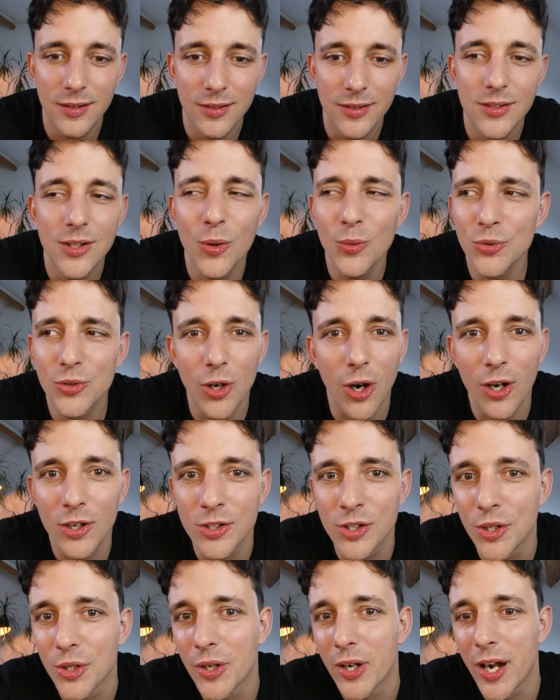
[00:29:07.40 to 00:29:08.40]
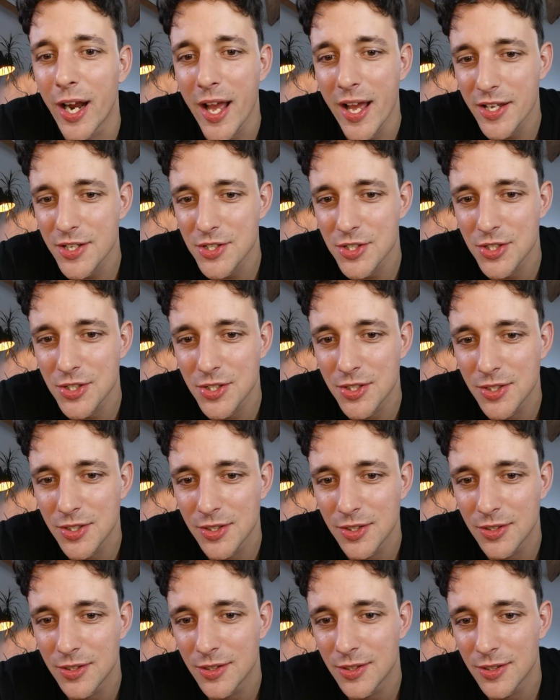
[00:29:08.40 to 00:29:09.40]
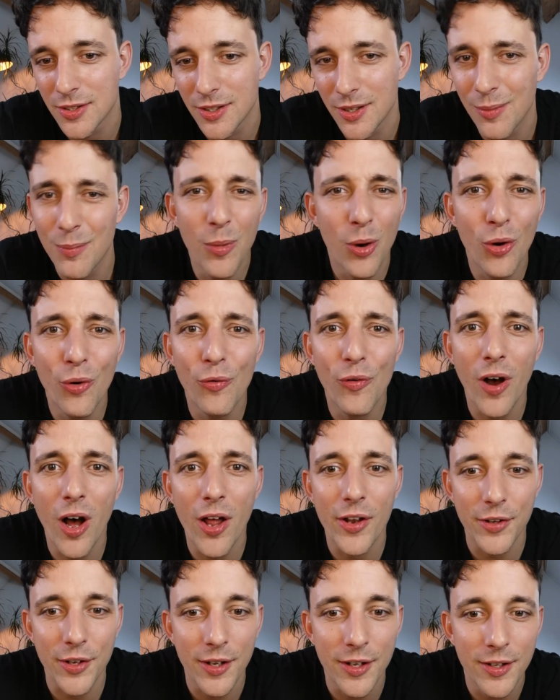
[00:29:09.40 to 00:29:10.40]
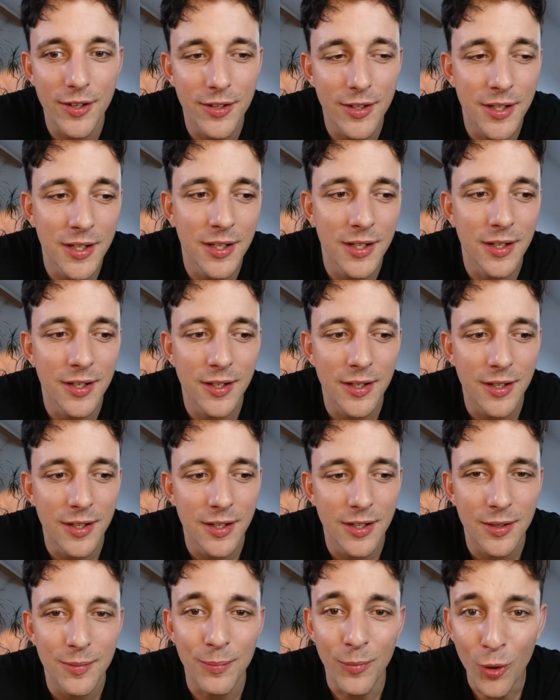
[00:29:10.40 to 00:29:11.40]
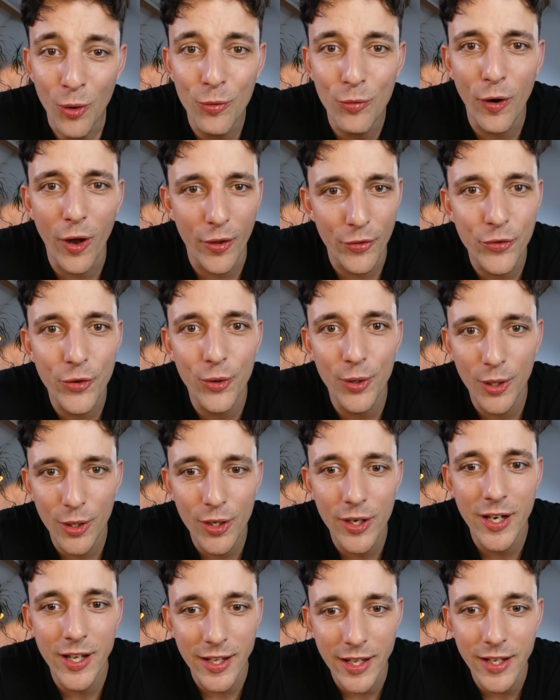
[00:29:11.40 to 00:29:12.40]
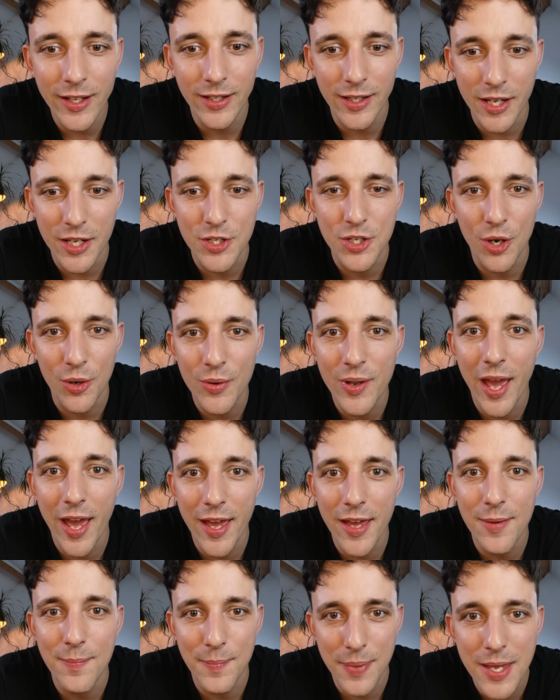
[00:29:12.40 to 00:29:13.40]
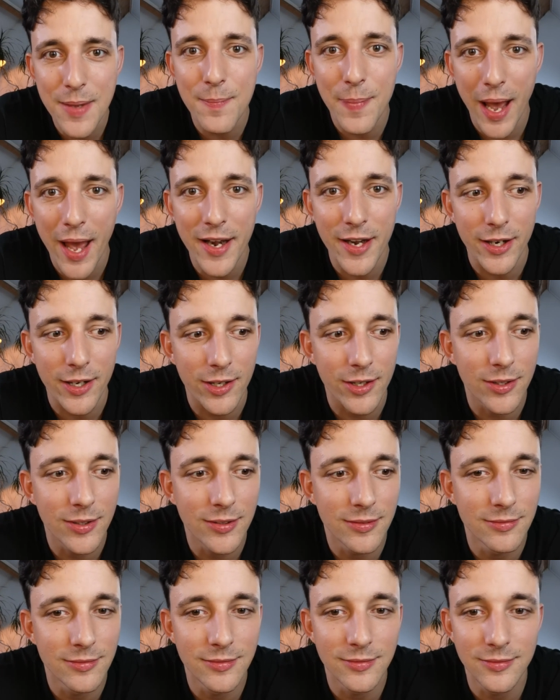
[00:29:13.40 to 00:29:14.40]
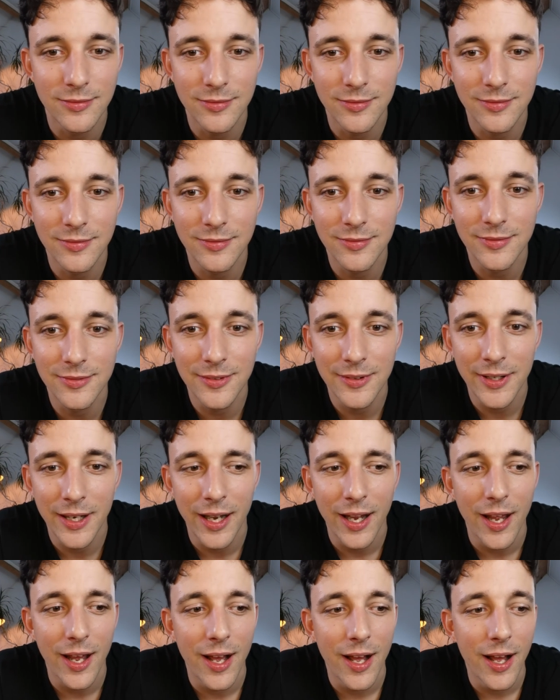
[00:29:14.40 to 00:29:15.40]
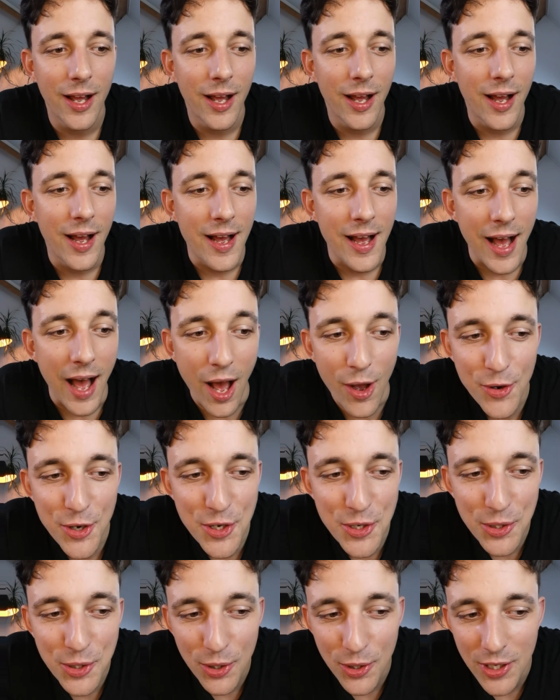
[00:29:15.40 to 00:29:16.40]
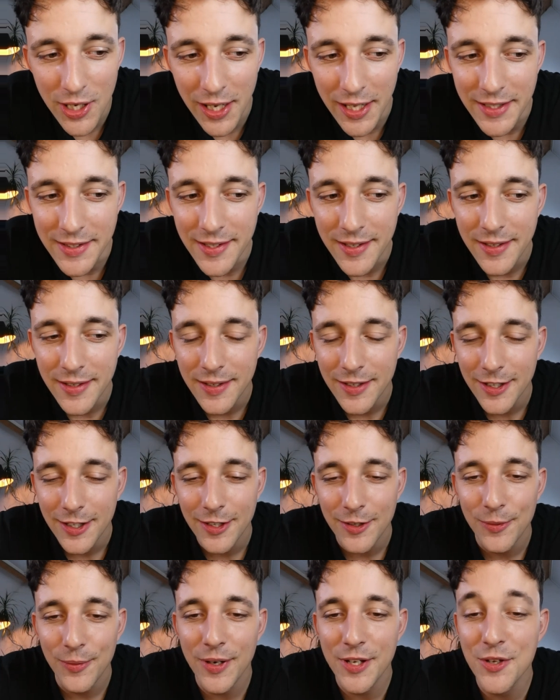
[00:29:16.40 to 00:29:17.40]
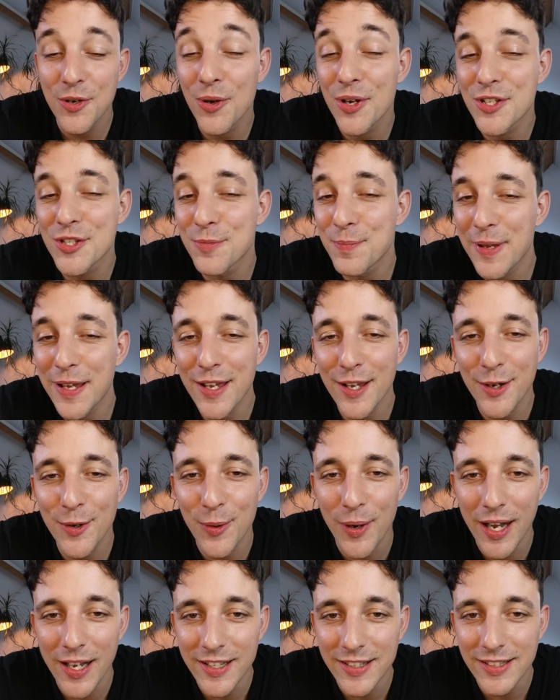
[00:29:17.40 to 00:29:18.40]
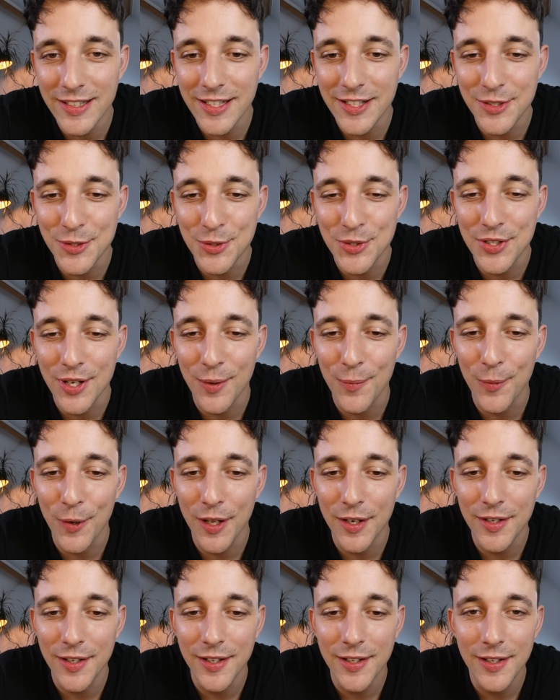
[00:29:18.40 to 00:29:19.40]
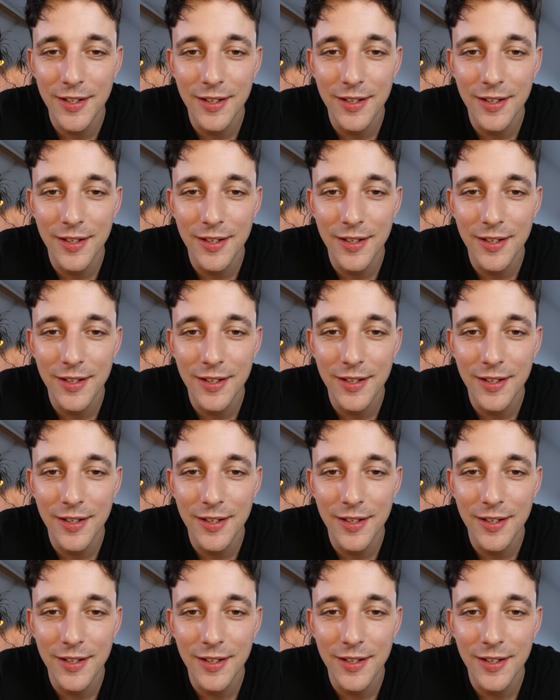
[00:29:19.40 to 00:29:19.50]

Don't talk to your ex. Move on. Move on to learning English, okay? Be better. How do you call it when you are speaking quietly to someone?